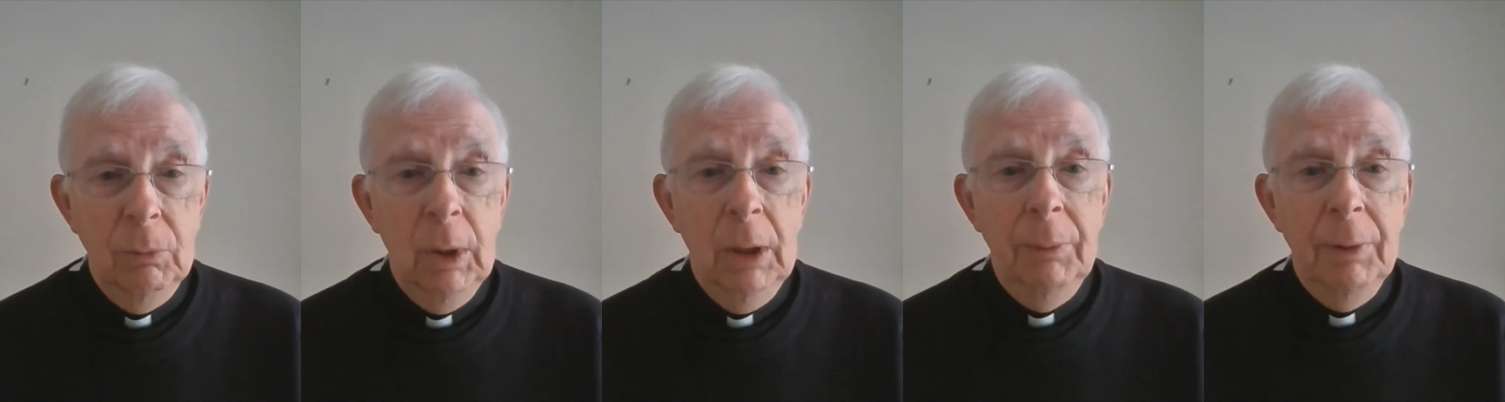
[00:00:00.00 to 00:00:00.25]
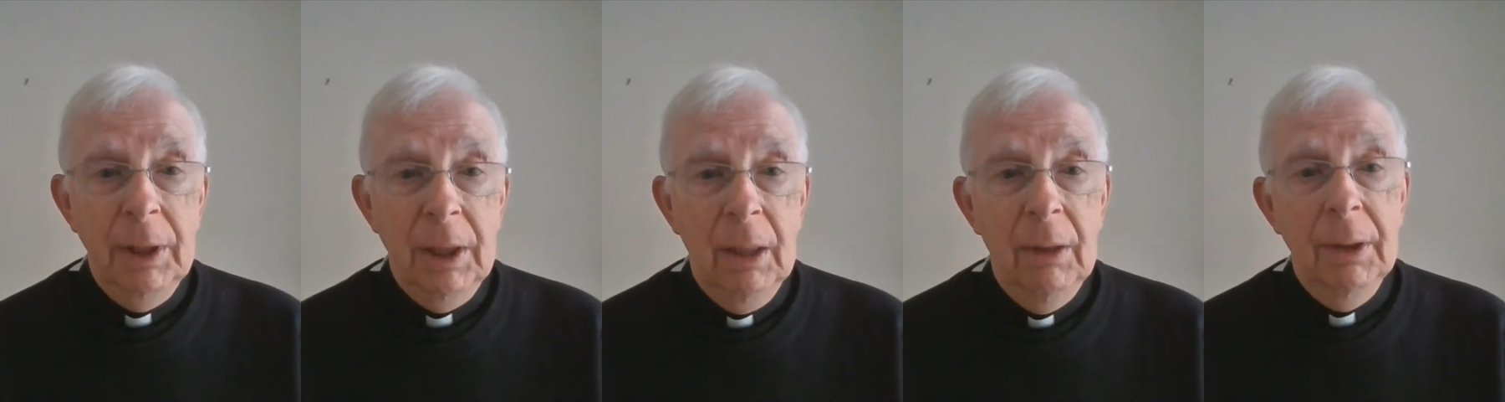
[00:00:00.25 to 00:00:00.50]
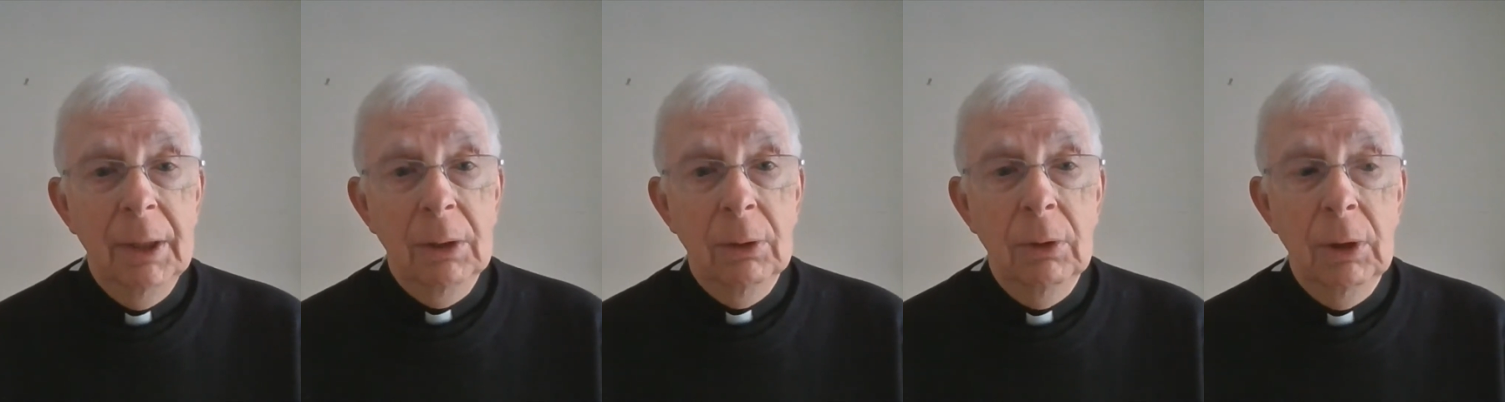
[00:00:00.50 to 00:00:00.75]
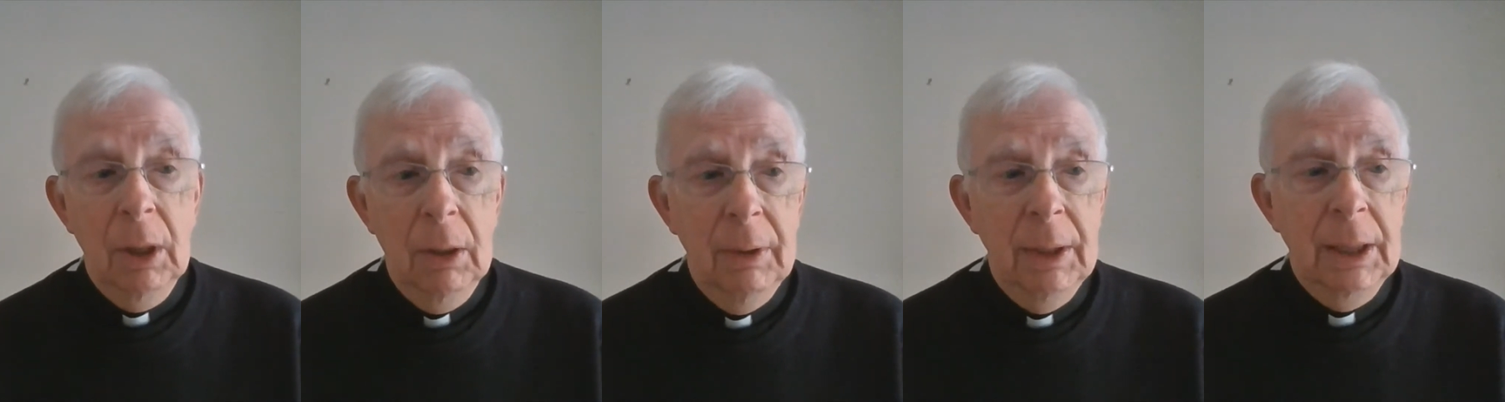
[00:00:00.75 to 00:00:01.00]
where we're going
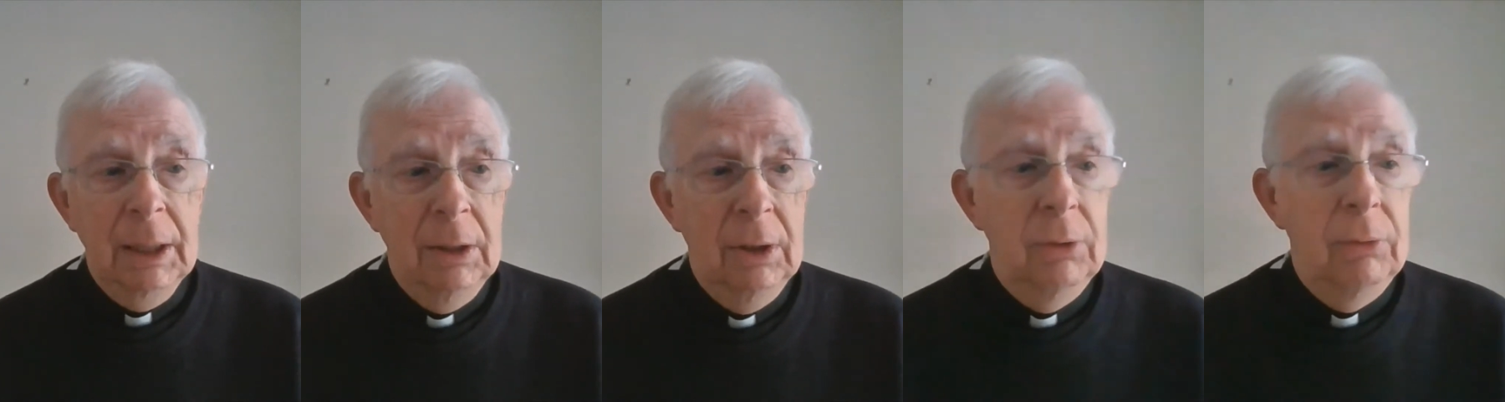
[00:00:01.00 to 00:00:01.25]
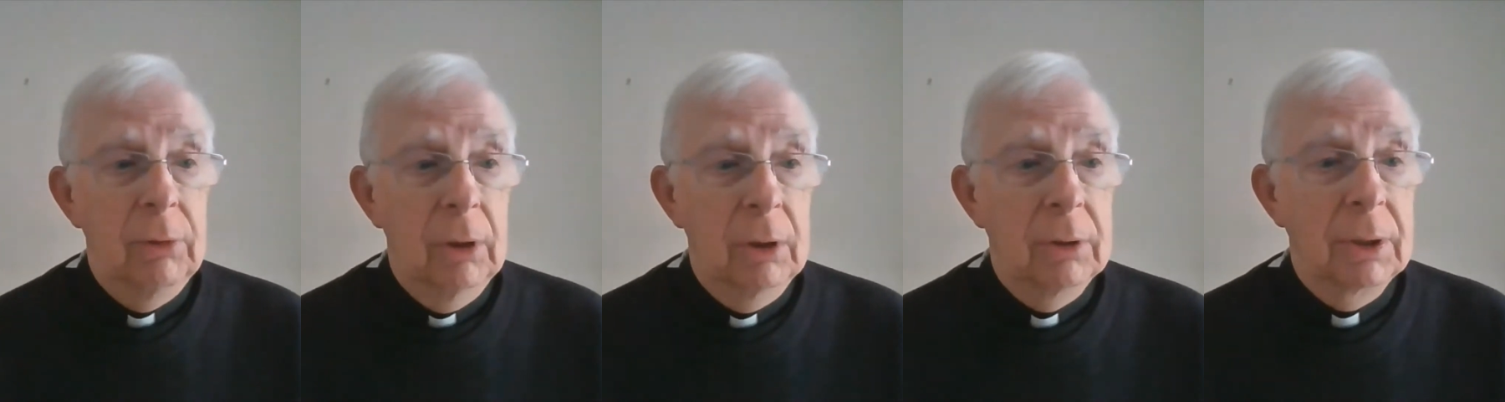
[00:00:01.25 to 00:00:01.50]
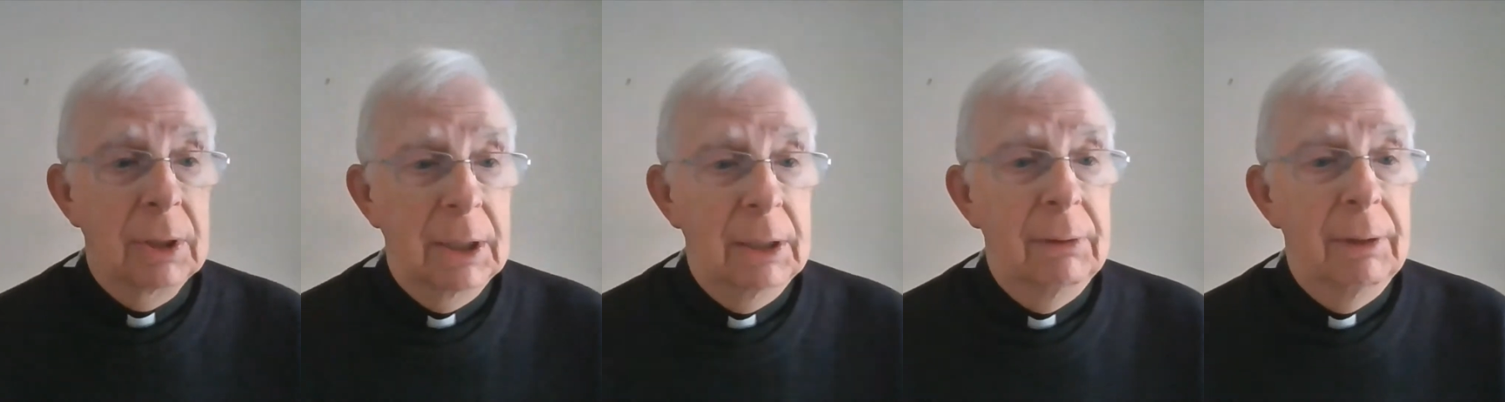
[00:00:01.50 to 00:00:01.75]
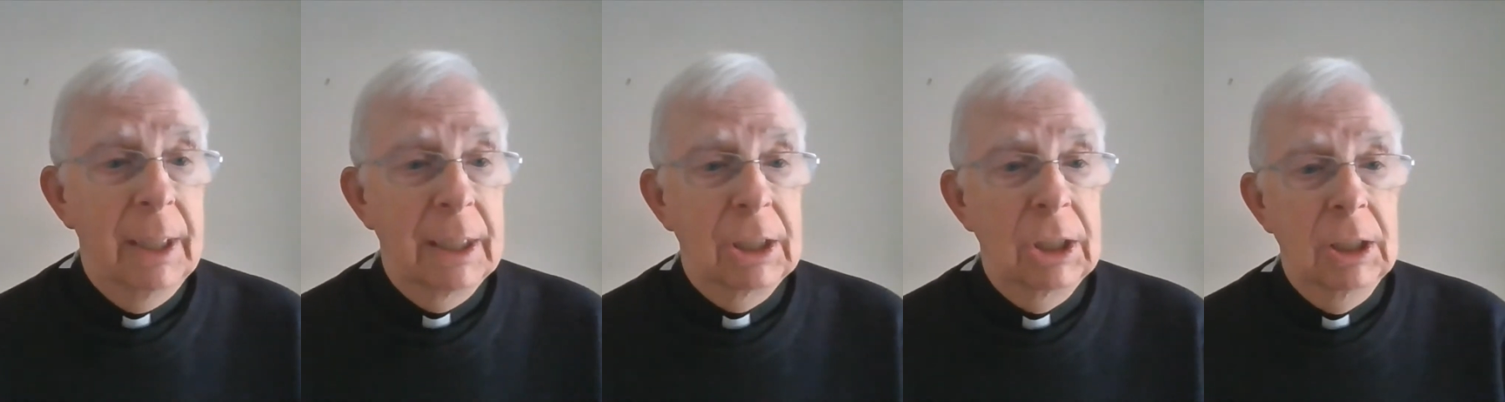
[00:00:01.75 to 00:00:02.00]
or going in the wrong
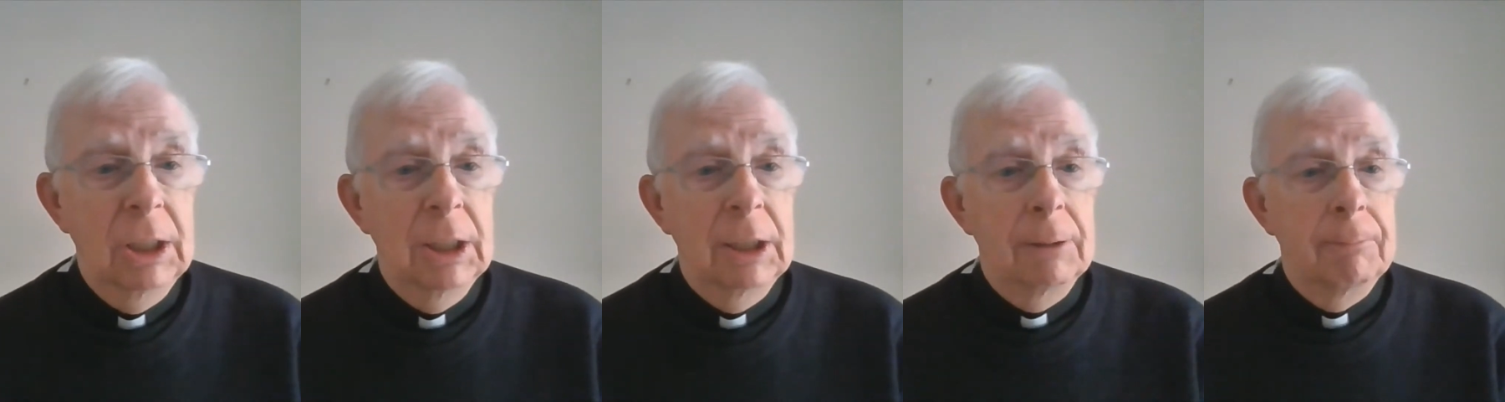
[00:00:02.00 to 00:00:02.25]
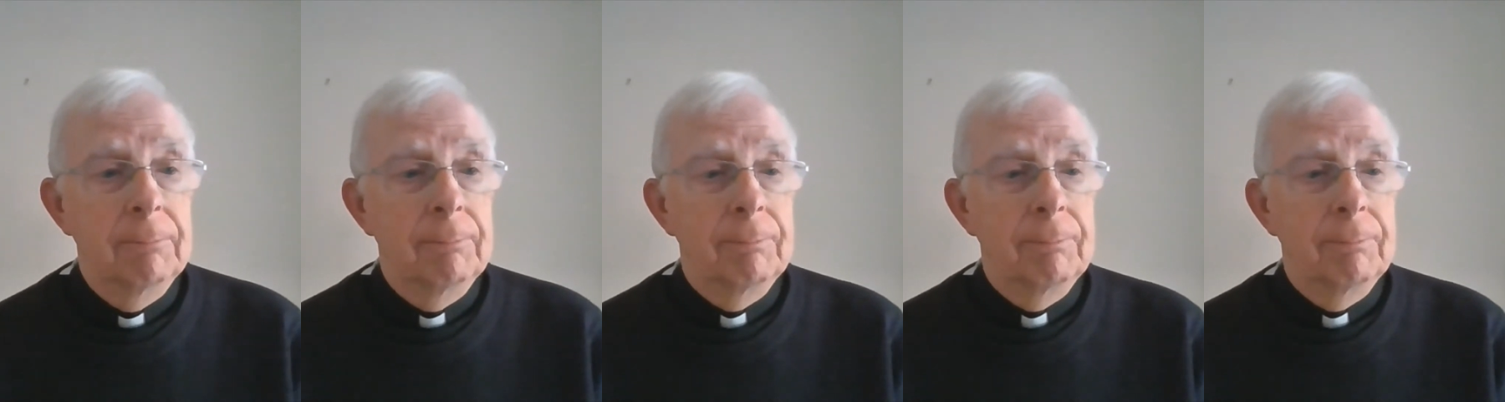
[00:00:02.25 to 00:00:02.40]
direction.